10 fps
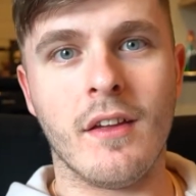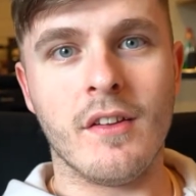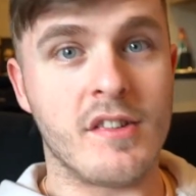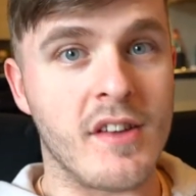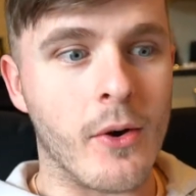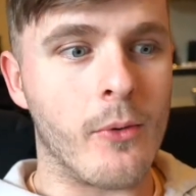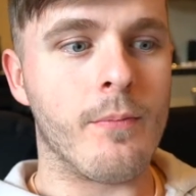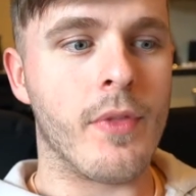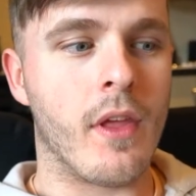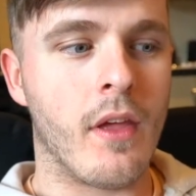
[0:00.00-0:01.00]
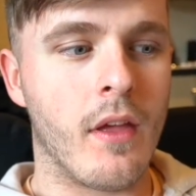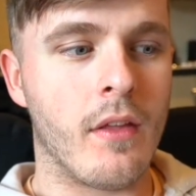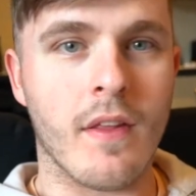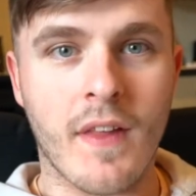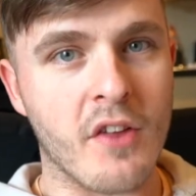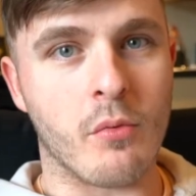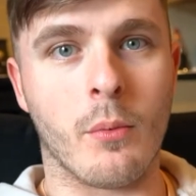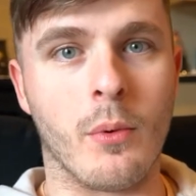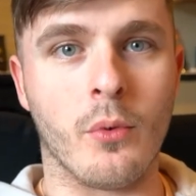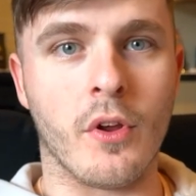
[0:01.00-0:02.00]
still, then that is what
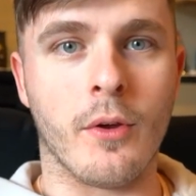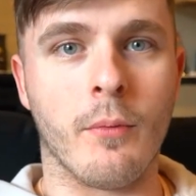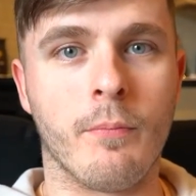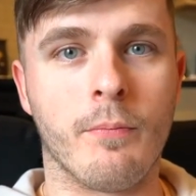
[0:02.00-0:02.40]
we will do.